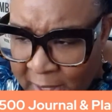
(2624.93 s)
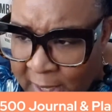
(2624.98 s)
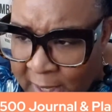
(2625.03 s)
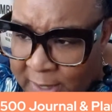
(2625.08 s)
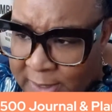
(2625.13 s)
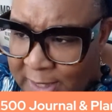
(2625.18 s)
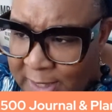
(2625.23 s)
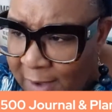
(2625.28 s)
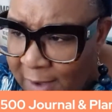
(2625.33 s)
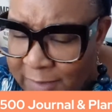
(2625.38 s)

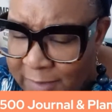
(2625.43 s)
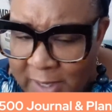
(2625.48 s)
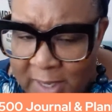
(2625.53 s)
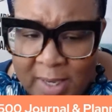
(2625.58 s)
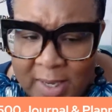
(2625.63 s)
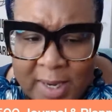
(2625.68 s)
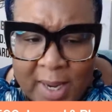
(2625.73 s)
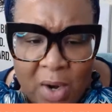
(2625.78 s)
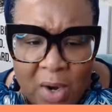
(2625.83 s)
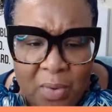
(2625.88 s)
So I
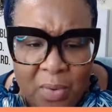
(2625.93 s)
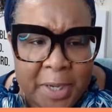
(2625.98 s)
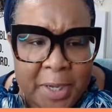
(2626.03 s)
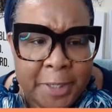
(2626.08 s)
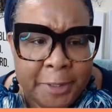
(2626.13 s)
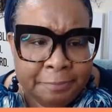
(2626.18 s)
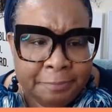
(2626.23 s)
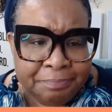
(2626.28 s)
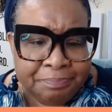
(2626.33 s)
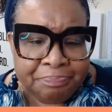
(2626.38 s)
forget that
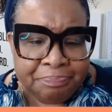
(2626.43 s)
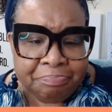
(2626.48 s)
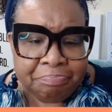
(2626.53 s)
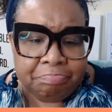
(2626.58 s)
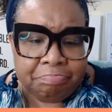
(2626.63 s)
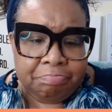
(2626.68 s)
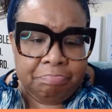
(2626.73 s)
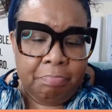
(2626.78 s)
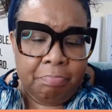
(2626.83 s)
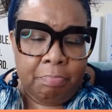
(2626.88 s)
quick.
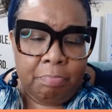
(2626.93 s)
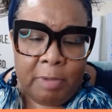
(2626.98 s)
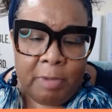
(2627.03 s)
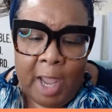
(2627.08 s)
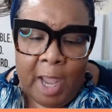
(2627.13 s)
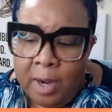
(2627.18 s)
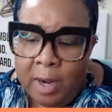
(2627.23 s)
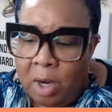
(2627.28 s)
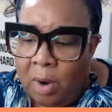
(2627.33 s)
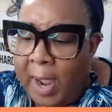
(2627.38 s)

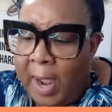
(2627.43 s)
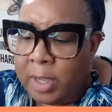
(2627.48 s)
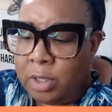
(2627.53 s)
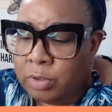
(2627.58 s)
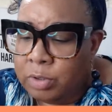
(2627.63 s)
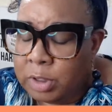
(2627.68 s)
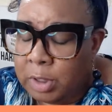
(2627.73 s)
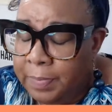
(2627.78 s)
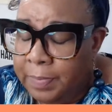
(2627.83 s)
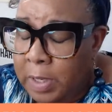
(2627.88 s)
I know I
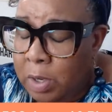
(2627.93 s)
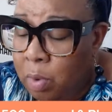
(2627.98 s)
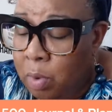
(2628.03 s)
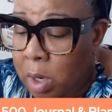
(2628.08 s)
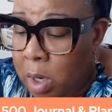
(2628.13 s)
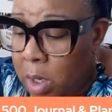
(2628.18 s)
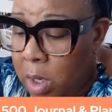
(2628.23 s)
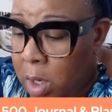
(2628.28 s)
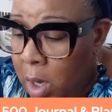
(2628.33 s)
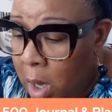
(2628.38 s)
use the B
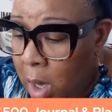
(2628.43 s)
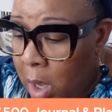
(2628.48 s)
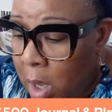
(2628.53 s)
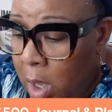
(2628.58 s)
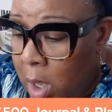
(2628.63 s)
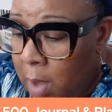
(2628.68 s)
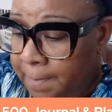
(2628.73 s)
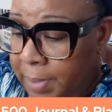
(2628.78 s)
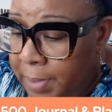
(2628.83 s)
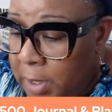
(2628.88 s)
word.
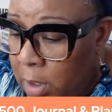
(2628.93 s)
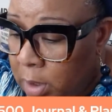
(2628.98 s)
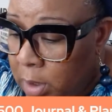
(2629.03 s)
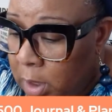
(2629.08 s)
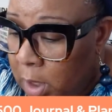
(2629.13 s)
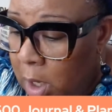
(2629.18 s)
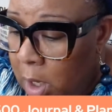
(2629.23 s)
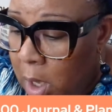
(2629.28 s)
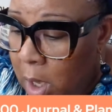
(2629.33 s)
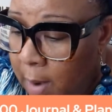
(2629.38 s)
Build
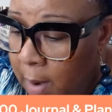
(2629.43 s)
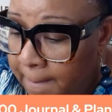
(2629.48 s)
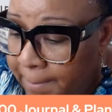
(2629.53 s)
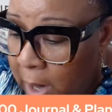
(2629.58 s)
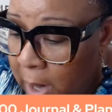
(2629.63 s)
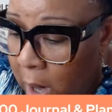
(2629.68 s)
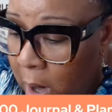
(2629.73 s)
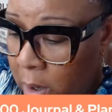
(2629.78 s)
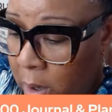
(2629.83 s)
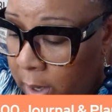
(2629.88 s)
it,
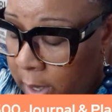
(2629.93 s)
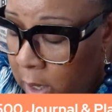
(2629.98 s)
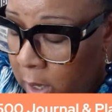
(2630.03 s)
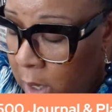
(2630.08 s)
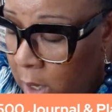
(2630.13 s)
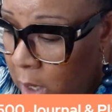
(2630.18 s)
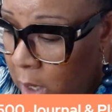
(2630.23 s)
borrow it.